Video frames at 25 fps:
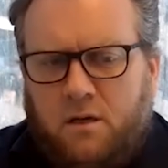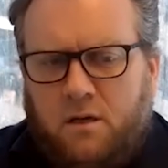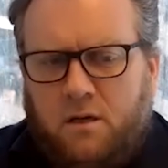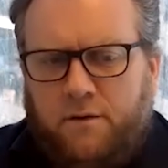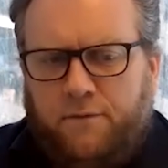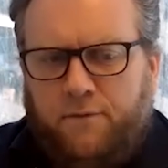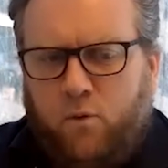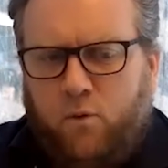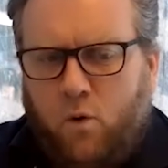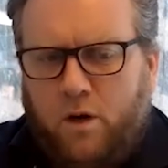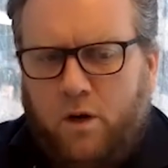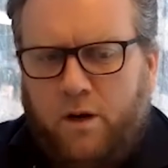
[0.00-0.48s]

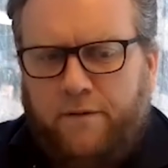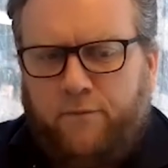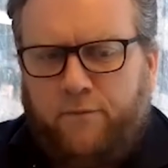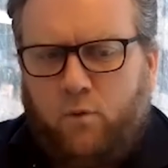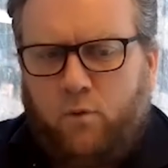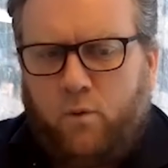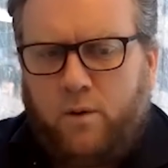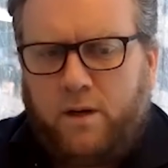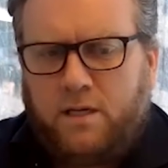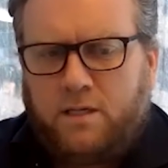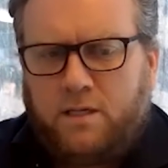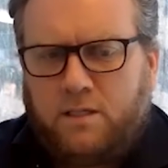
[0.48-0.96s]
for whatever
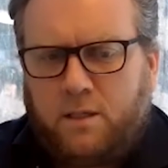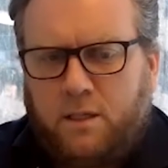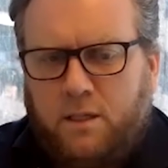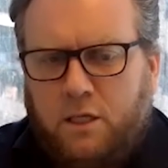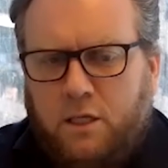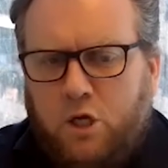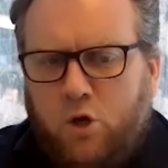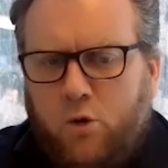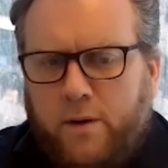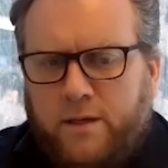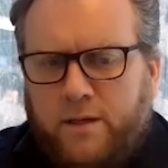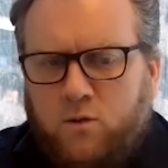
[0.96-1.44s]
reason that
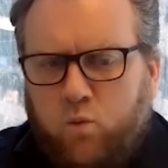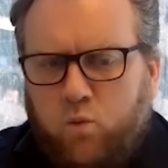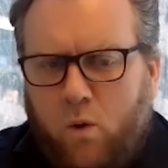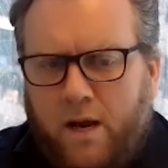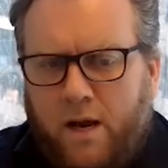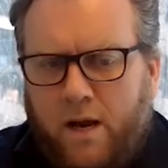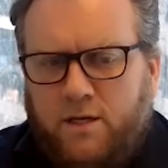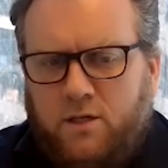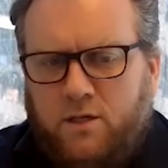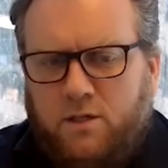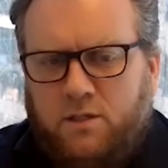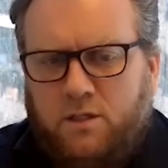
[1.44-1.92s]
US
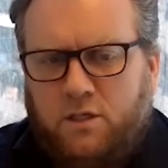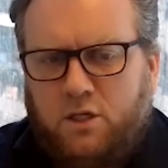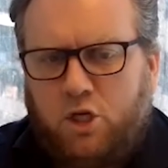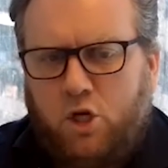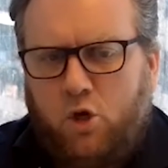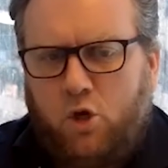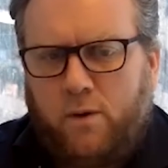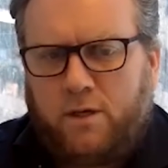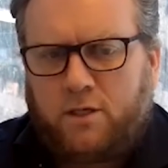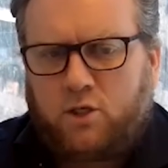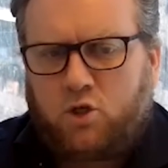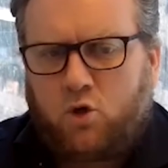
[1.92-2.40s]
wages and
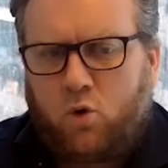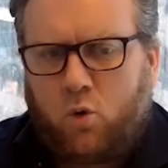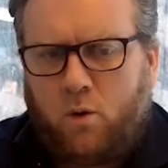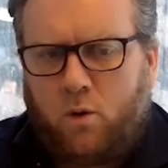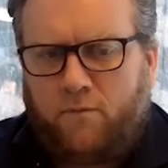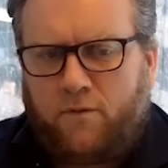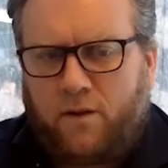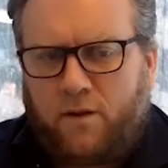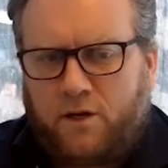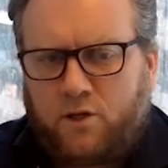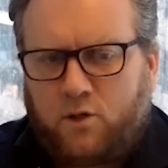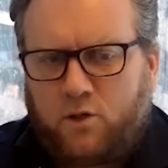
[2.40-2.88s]
US core
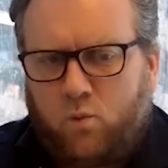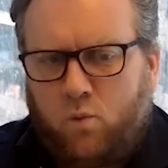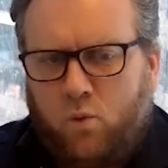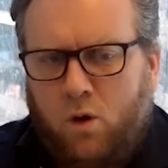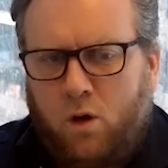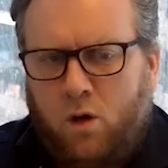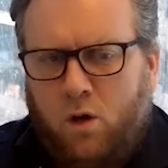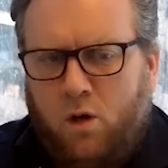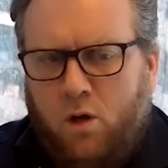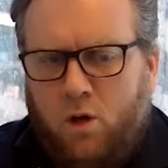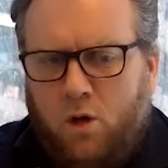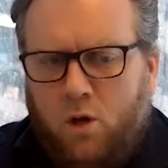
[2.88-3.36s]
inflation
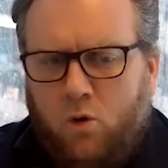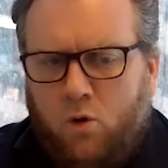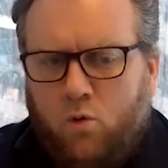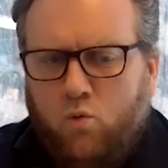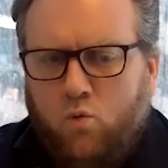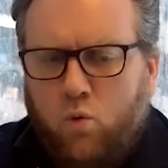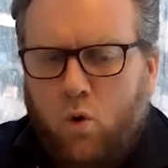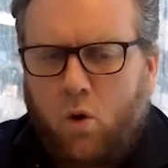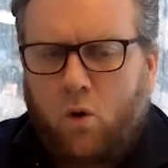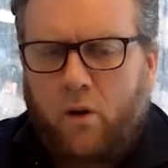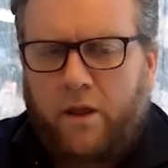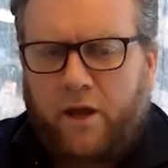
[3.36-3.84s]
were
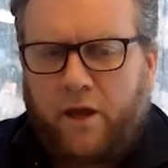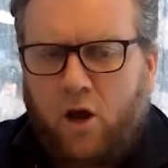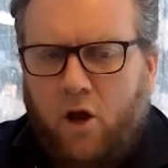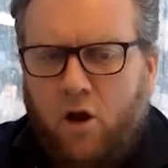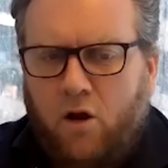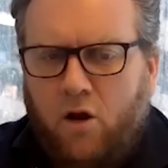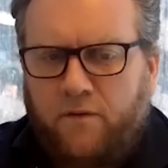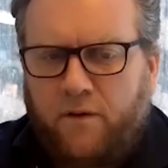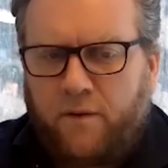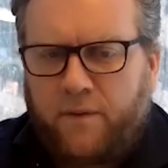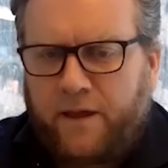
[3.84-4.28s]
rolling over,